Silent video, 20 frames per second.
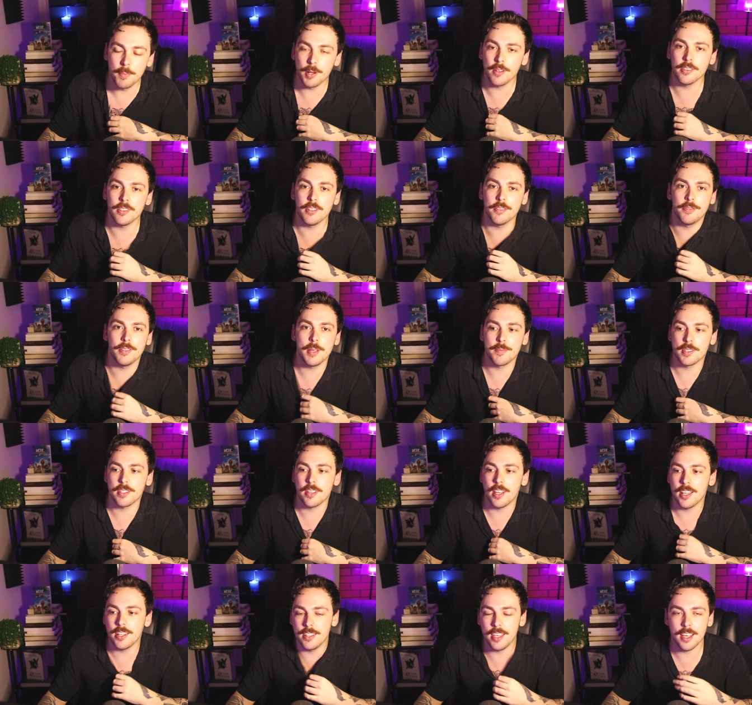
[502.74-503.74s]
But on the flip
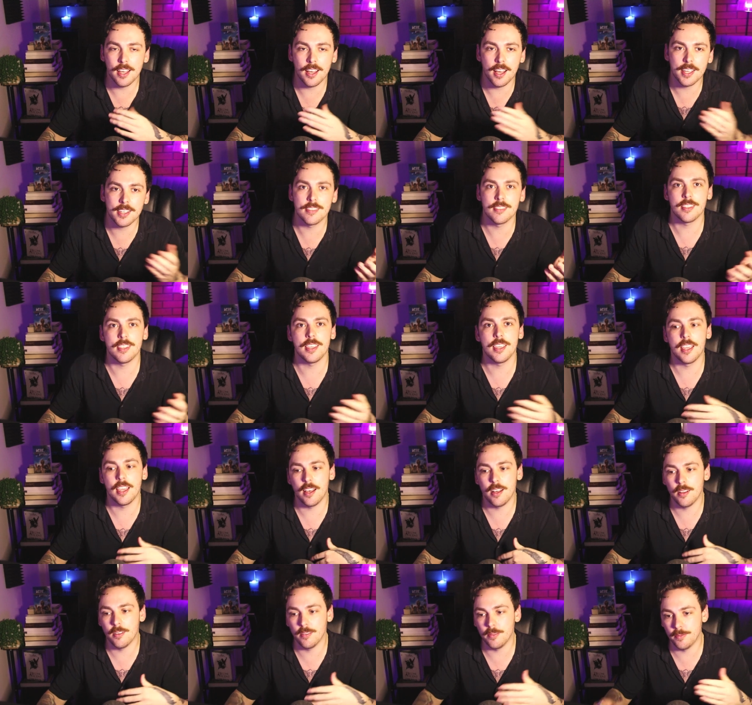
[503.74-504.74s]
side, yeah, I can see
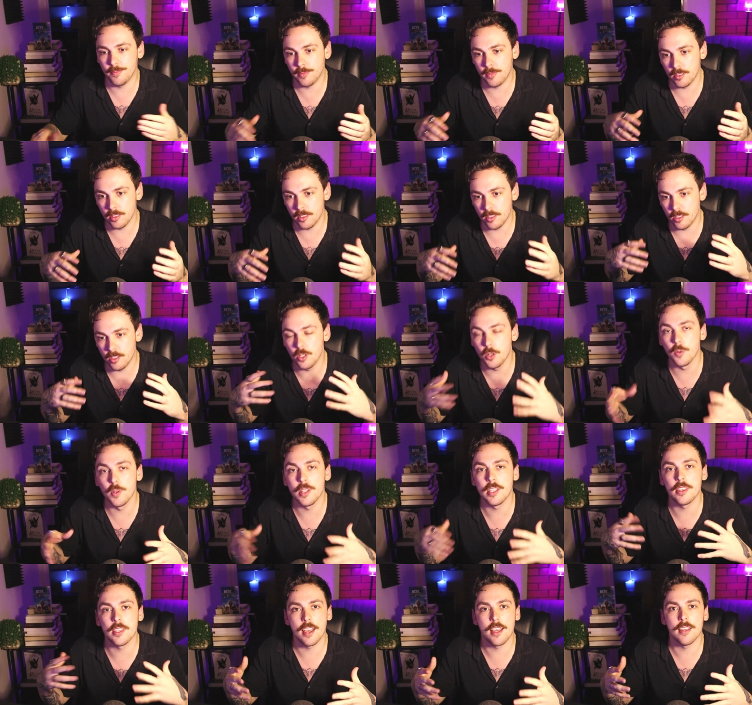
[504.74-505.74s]
how
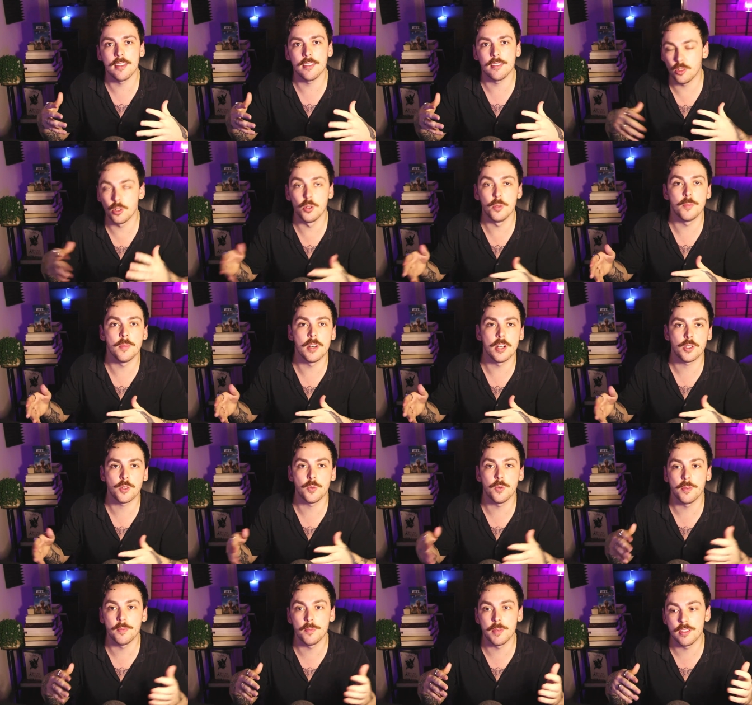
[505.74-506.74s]
doing that too
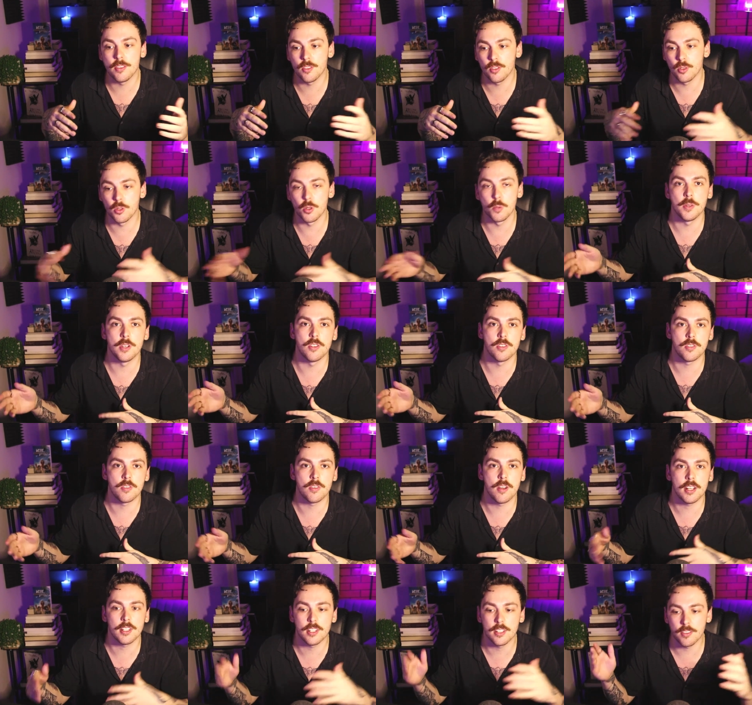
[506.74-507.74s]
much would be super
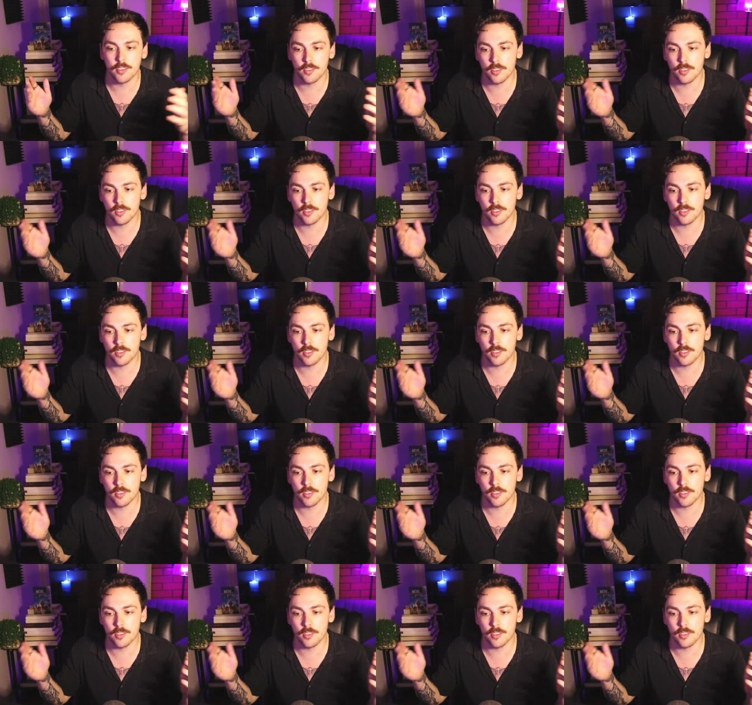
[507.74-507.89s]
distracting.